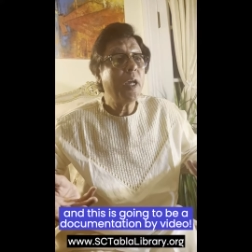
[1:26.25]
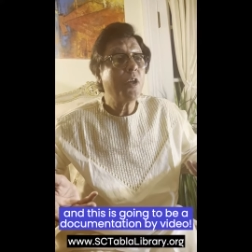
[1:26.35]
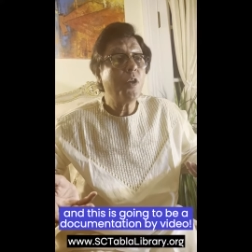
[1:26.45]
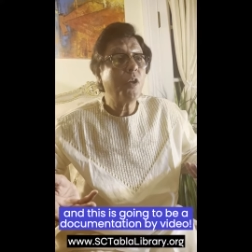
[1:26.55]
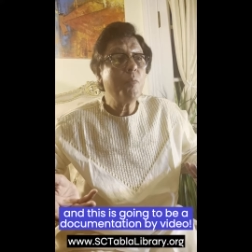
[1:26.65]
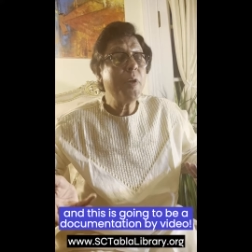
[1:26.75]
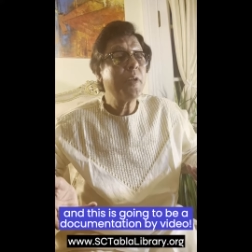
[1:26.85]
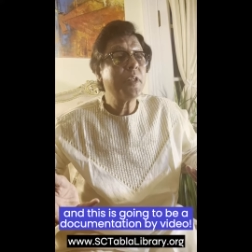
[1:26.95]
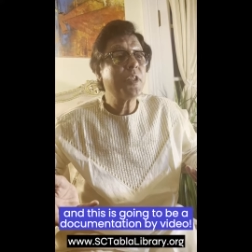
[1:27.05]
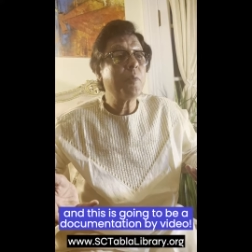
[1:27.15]

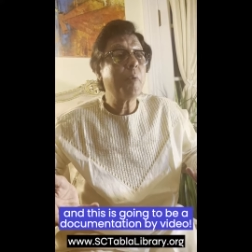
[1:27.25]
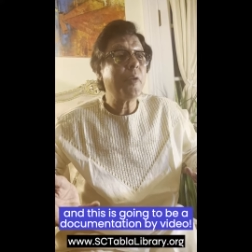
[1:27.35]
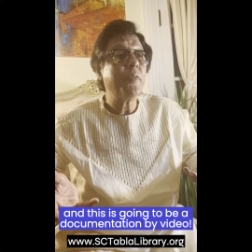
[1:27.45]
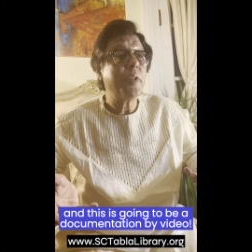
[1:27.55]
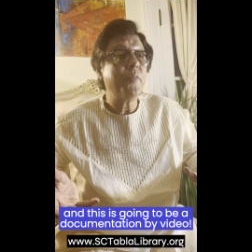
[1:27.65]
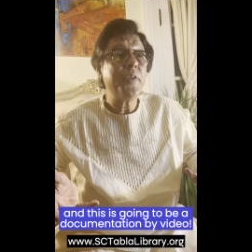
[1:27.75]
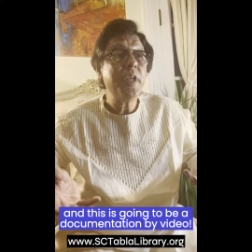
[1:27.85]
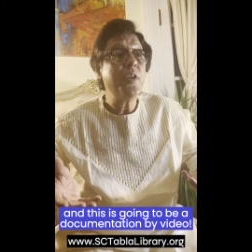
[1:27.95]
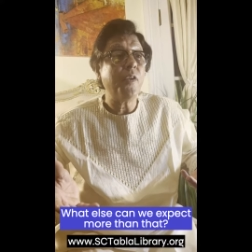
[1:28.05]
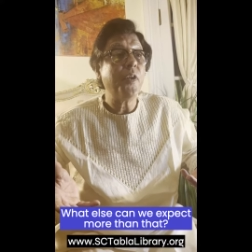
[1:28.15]
documentation by the
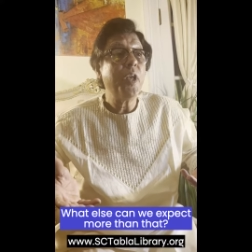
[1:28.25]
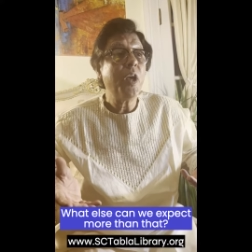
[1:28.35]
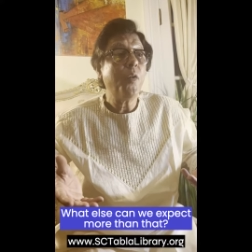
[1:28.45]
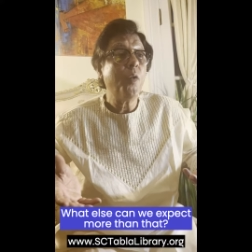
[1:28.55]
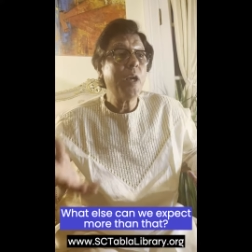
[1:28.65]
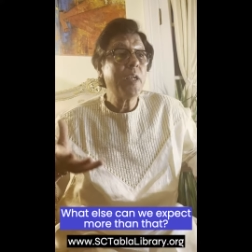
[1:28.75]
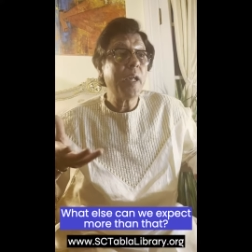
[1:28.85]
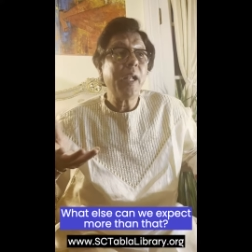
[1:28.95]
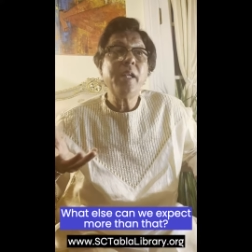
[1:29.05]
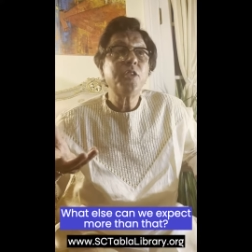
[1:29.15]
video what
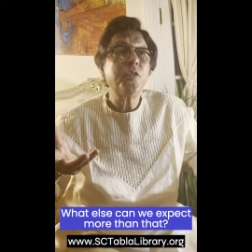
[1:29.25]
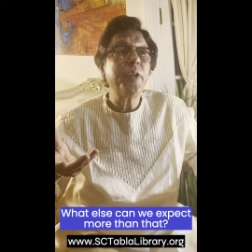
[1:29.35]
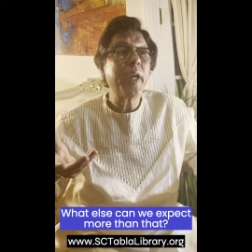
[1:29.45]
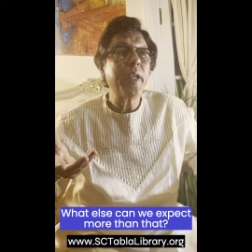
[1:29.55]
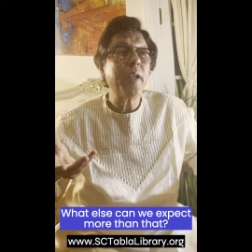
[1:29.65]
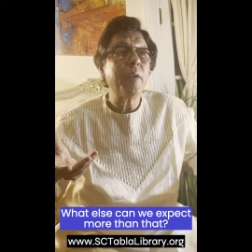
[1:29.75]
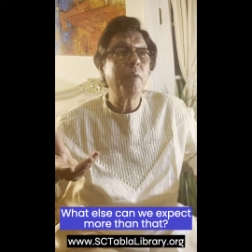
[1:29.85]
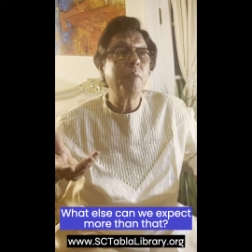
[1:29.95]
else we can